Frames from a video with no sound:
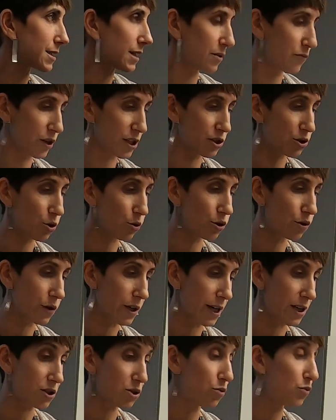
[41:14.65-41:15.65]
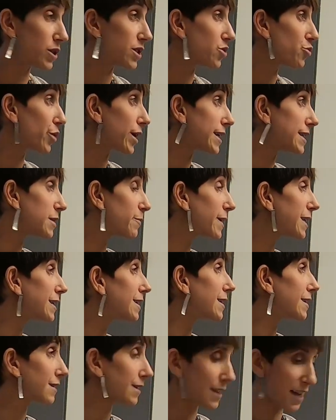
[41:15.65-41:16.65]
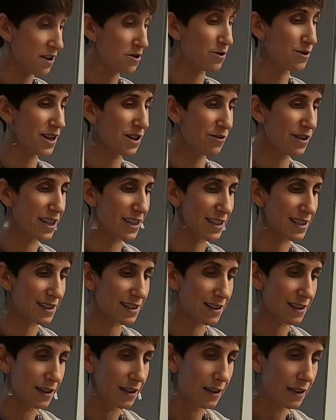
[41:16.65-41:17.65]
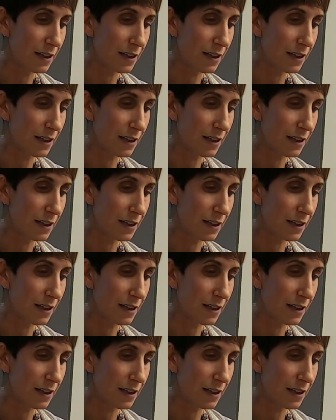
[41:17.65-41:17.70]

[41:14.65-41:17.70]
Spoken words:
in which Toledot Yeshu was transmitted in the later Near East.